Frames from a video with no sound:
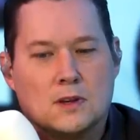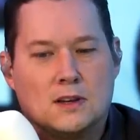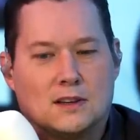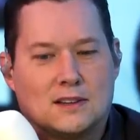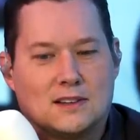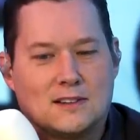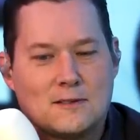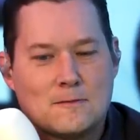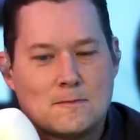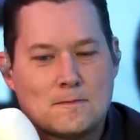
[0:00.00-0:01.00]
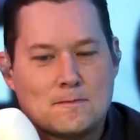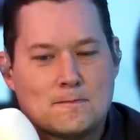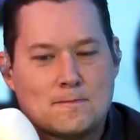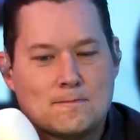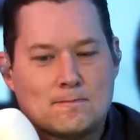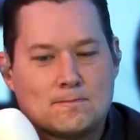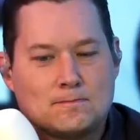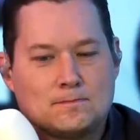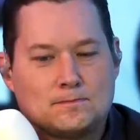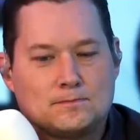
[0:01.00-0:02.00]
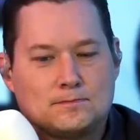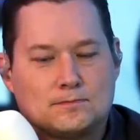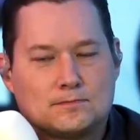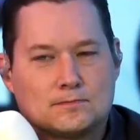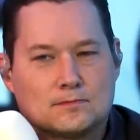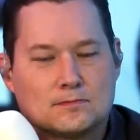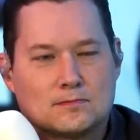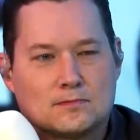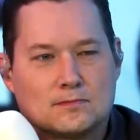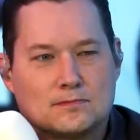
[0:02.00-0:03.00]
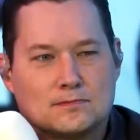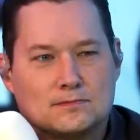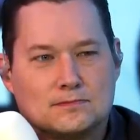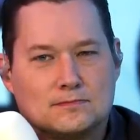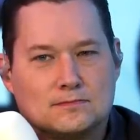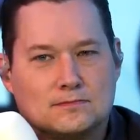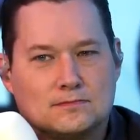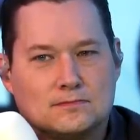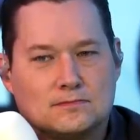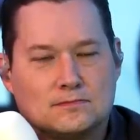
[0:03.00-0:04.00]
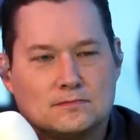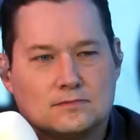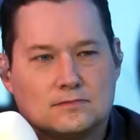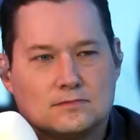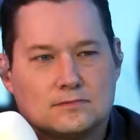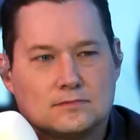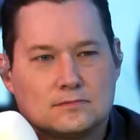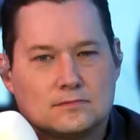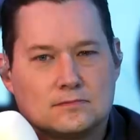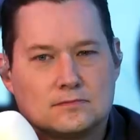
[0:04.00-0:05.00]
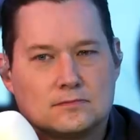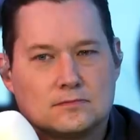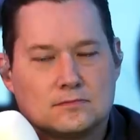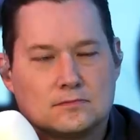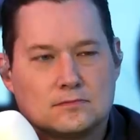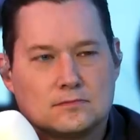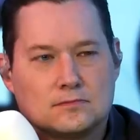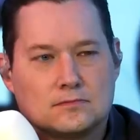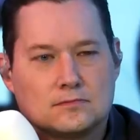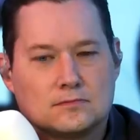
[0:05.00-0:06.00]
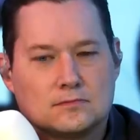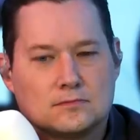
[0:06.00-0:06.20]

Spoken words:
(not speaking)